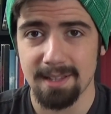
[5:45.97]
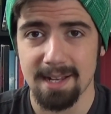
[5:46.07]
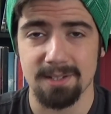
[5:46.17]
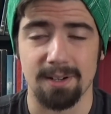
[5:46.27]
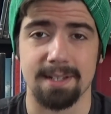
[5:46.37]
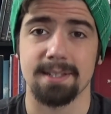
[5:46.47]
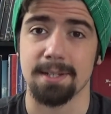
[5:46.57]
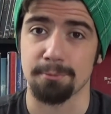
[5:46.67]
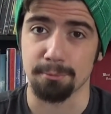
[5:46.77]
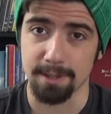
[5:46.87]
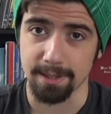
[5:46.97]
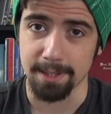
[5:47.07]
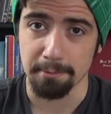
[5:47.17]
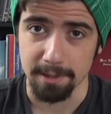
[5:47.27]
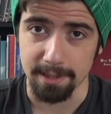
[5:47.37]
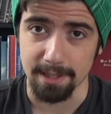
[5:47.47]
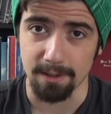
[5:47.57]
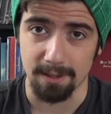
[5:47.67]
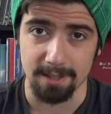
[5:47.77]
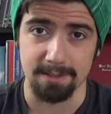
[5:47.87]
That's honestly really, really
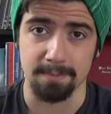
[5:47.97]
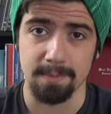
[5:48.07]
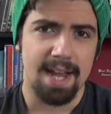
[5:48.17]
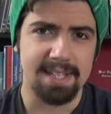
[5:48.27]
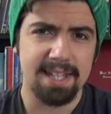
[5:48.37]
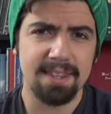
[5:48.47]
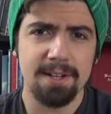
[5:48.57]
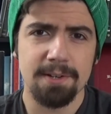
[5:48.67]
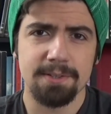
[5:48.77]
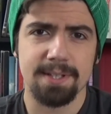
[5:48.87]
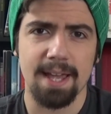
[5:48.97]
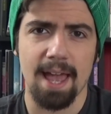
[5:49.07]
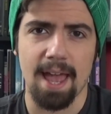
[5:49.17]
awesome. And then there's